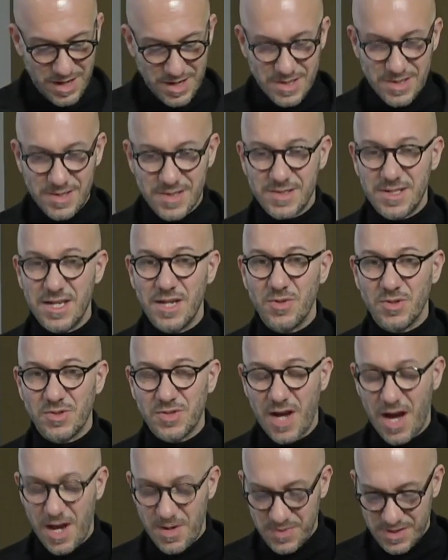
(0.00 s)

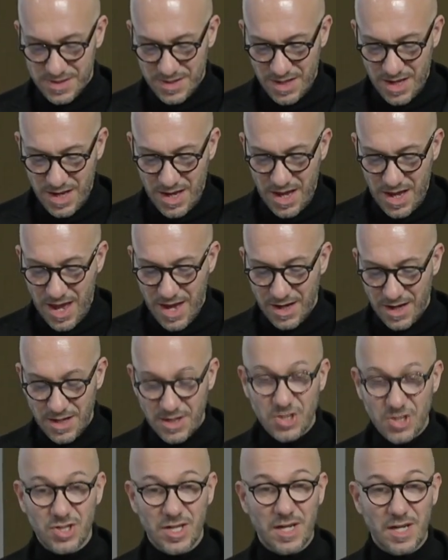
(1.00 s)
stereotypes and
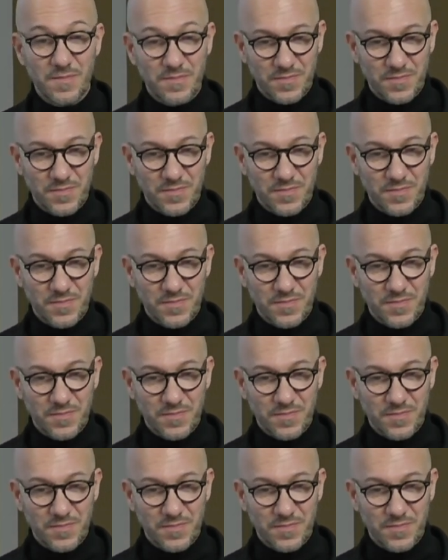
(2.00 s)
cliché,